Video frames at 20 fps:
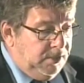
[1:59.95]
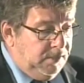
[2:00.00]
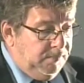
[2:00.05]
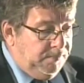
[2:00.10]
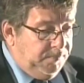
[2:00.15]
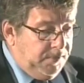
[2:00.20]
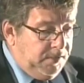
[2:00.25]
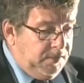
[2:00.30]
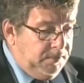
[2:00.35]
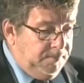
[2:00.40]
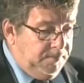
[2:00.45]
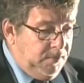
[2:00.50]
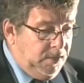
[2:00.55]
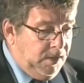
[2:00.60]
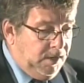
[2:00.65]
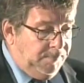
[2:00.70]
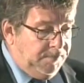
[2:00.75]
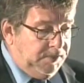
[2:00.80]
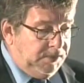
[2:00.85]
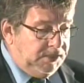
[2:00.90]
in film
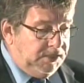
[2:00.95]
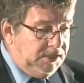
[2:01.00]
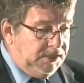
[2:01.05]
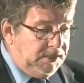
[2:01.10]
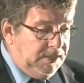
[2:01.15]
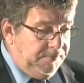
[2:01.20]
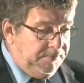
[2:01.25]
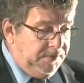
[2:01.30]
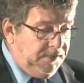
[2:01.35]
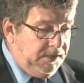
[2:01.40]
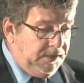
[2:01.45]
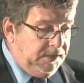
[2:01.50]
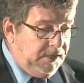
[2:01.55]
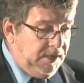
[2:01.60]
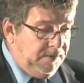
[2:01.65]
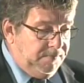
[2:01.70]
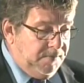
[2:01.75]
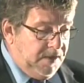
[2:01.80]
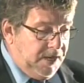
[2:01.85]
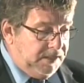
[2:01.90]
offers a definite
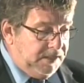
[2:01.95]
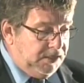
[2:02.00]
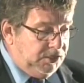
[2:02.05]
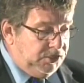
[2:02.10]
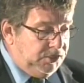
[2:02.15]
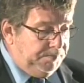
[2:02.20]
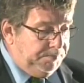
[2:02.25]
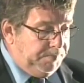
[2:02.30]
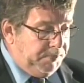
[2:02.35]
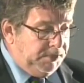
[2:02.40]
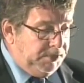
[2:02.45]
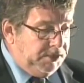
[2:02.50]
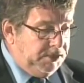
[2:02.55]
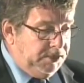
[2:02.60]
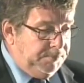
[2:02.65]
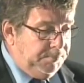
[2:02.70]
advantage to persons